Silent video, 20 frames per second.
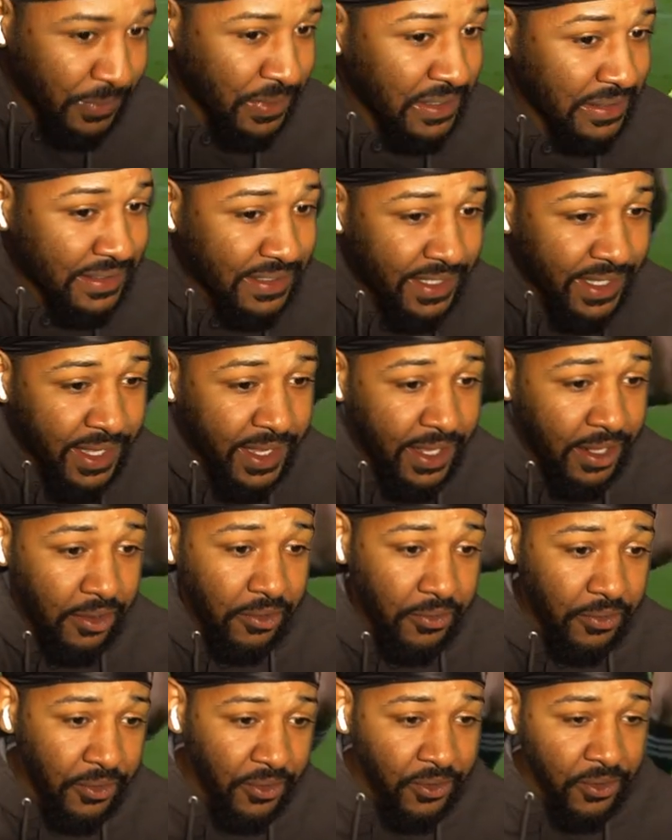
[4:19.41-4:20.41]
What the? Three to
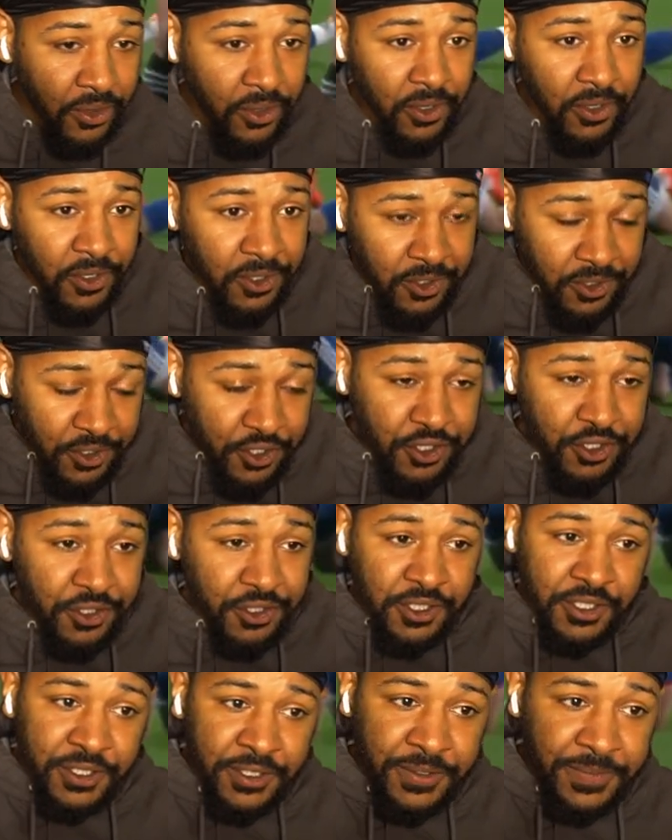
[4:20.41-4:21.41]
two, see you later,
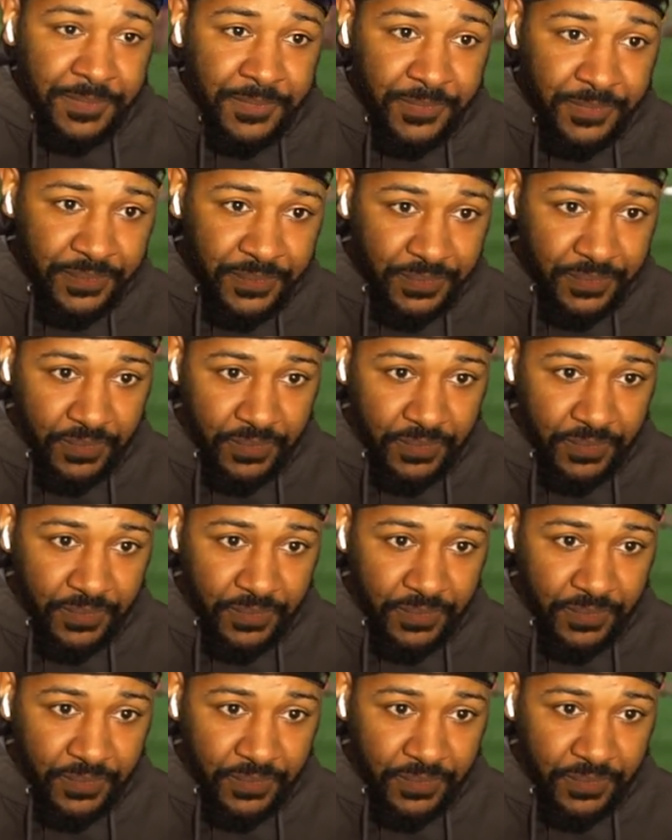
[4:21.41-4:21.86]
wow.